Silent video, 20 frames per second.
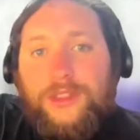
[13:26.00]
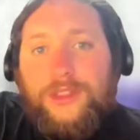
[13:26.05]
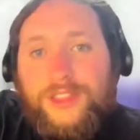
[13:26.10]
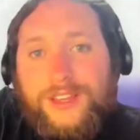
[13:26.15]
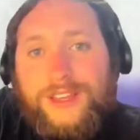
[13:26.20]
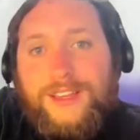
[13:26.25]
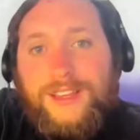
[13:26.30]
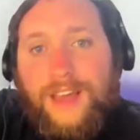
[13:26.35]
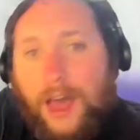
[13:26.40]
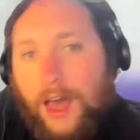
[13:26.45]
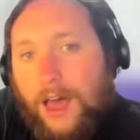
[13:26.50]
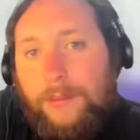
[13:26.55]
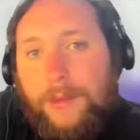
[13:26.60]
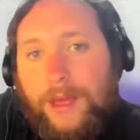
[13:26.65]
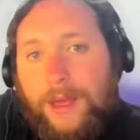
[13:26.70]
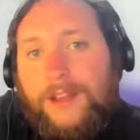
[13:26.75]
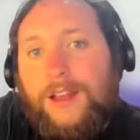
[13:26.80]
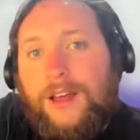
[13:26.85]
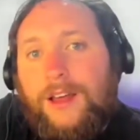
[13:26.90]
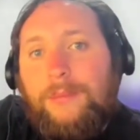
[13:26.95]
with a
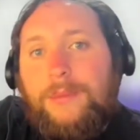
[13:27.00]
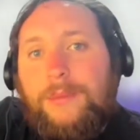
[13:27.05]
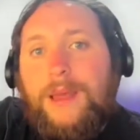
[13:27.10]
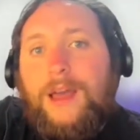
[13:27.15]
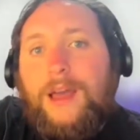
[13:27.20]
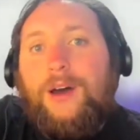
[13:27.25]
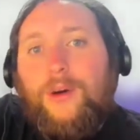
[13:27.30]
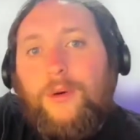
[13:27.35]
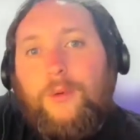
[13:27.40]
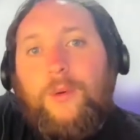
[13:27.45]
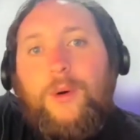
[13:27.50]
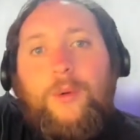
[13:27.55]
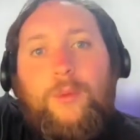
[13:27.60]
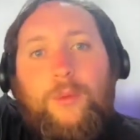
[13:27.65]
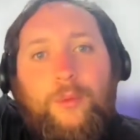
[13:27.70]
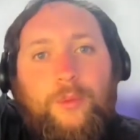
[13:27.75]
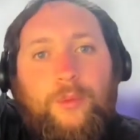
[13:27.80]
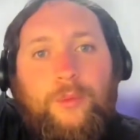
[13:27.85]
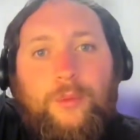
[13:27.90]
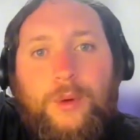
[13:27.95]
comment about what
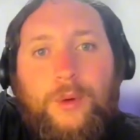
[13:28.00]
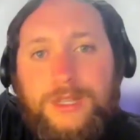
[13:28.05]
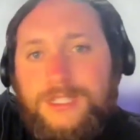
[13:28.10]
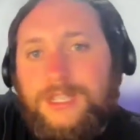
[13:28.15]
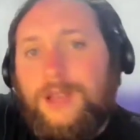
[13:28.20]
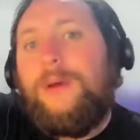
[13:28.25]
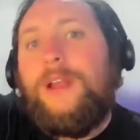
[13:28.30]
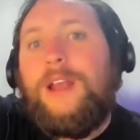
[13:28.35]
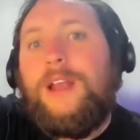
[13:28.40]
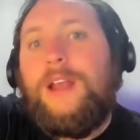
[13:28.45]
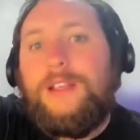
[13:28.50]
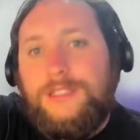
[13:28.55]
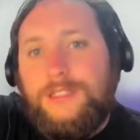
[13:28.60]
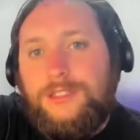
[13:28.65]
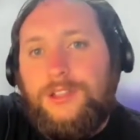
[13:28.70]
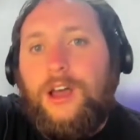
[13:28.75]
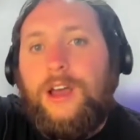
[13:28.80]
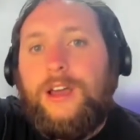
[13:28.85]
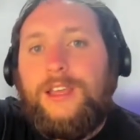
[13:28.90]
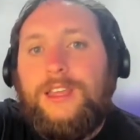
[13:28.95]
what someone else
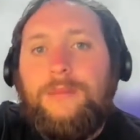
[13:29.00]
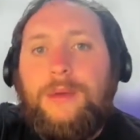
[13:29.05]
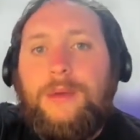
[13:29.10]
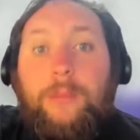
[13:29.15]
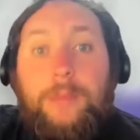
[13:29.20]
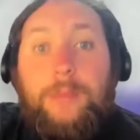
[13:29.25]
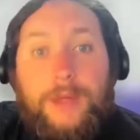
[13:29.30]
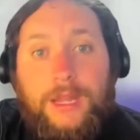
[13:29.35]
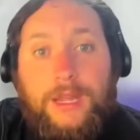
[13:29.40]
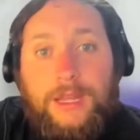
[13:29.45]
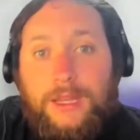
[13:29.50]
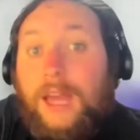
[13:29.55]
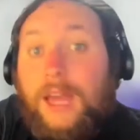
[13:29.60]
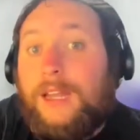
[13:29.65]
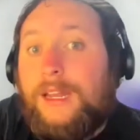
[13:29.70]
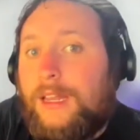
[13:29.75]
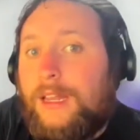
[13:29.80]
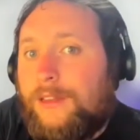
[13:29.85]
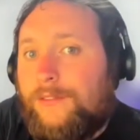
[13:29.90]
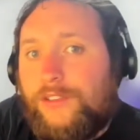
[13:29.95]
is talking about. But
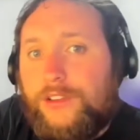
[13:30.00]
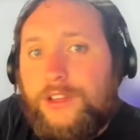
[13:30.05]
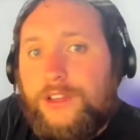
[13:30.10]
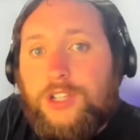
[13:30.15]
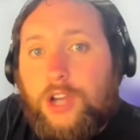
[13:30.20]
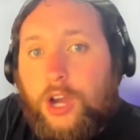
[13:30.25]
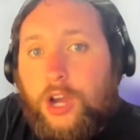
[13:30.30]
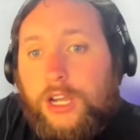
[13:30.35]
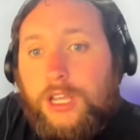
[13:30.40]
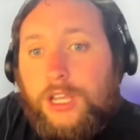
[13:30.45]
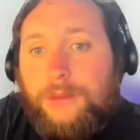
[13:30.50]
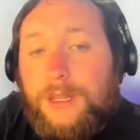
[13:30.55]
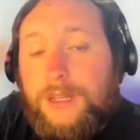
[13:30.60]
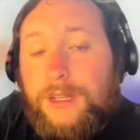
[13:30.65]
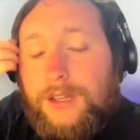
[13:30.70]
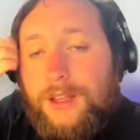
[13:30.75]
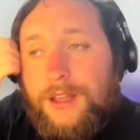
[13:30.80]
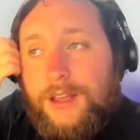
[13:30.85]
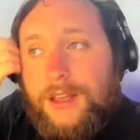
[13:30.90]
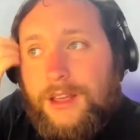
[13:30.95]
again, for this
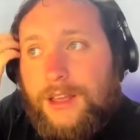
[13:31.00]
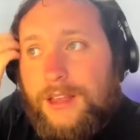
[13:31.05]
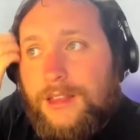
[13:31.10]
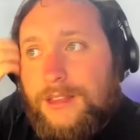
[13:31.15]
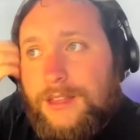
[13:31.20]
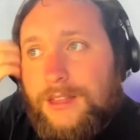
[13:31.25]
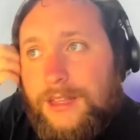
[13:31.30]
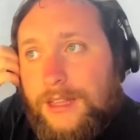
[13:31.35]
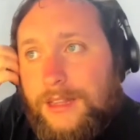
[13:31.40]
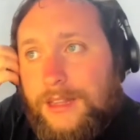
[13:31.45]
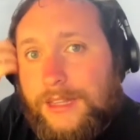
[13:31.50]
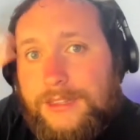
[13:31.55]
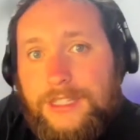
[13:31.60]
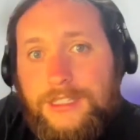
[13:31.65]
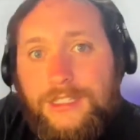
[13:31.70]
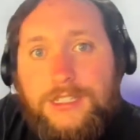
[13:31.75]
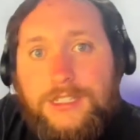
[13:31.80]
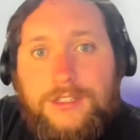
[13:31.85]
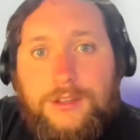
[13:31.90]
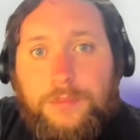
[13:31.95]
argument, like
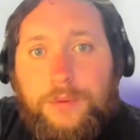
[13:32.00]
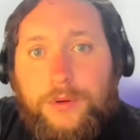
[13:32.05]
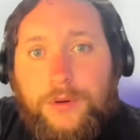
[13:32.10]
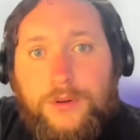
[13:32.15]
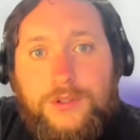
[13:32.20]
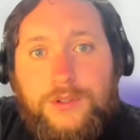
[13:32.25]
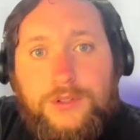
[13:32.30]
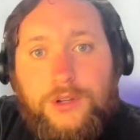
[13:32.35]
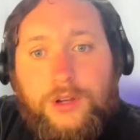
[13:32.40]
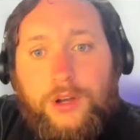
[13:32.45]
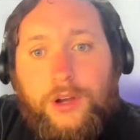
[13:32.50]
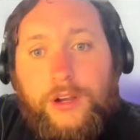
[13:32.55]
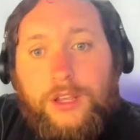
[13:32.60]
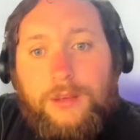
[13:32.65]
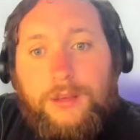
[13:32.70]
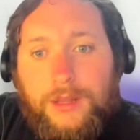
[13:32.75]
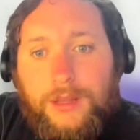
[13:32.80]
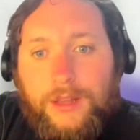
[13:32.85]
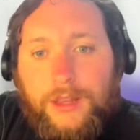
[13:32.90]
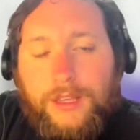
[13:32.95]
this is a personal
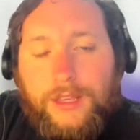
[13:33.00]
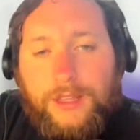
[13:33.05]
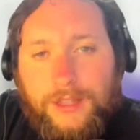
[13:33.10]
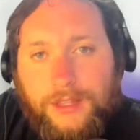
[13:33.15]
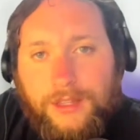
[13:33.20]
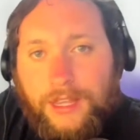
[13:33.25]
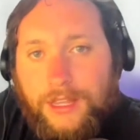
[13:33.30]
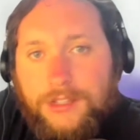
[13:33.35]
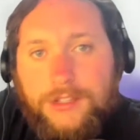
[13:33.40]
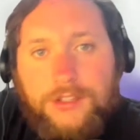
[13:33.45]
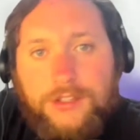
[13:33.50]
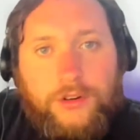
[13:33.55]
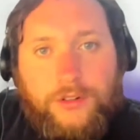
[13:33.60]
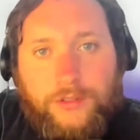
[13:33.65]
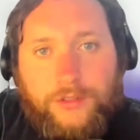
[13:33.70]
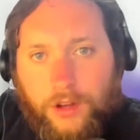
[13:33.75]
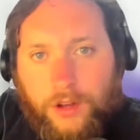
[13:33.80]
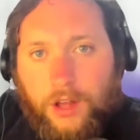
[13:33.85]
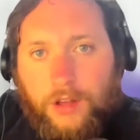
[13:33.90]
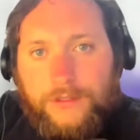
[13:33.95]
argument. Like kids are
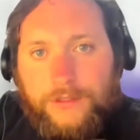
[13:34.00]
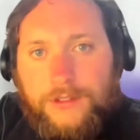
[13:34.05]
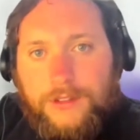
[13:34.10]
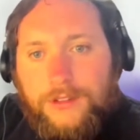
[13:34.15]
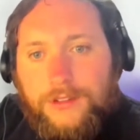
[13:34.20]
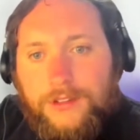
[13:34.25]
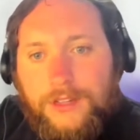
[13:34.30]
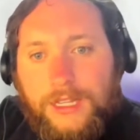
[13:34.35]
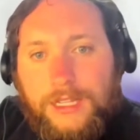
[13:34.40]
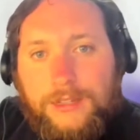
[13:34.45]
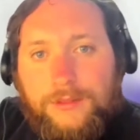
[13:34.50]
involved. Like,